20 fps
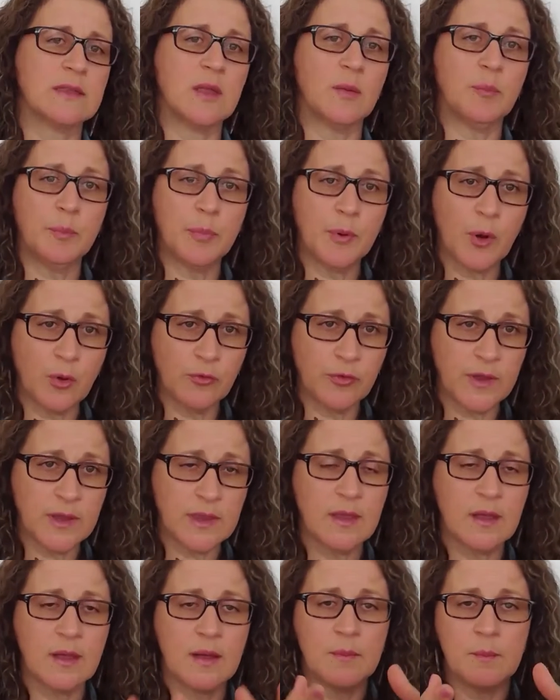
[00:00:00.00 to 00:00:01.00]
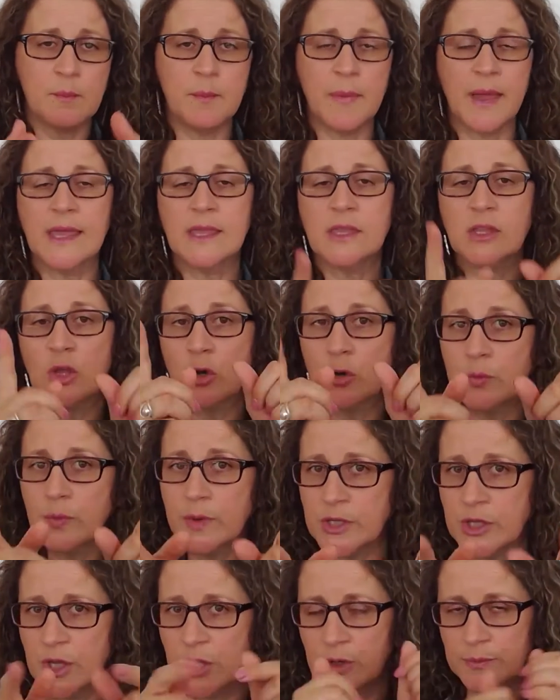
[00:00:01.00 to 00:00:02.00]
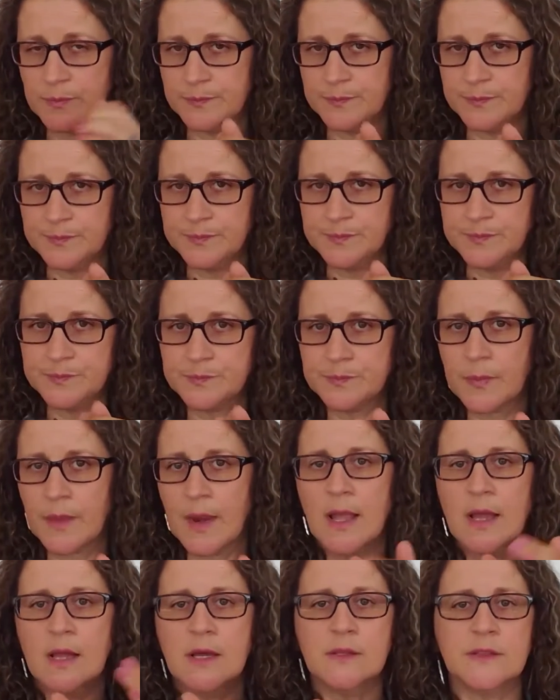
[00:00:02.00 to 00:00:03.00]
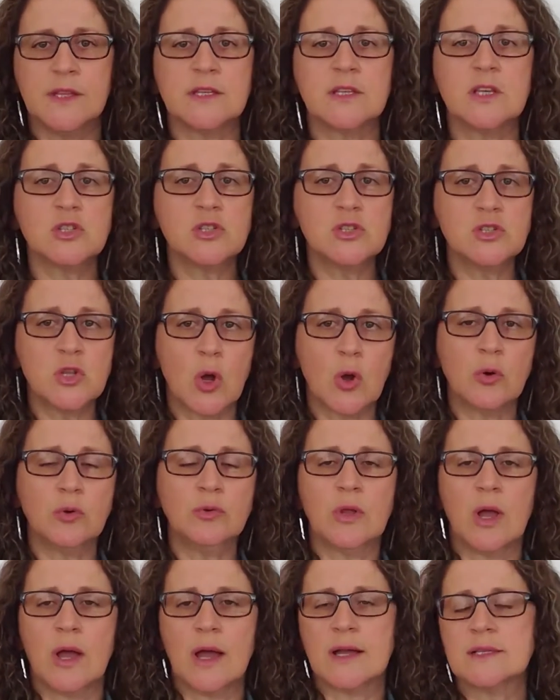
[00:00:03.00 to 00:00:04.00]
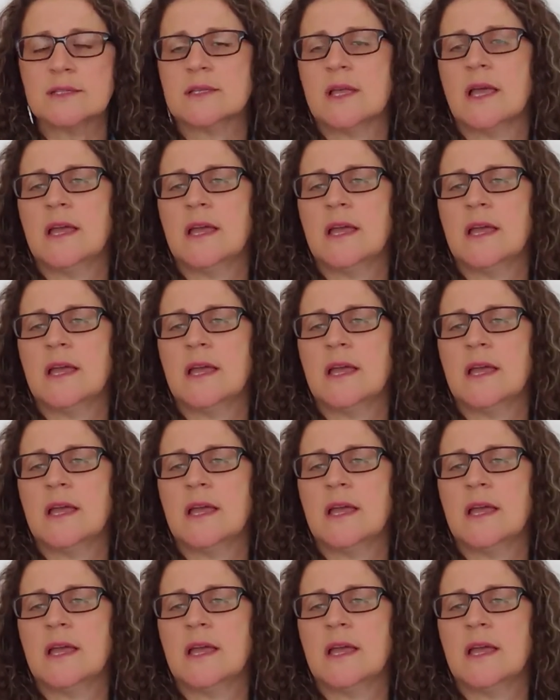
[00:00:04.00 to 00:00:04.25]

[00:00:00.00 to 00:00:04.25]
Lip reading: profit made with you. This is known as a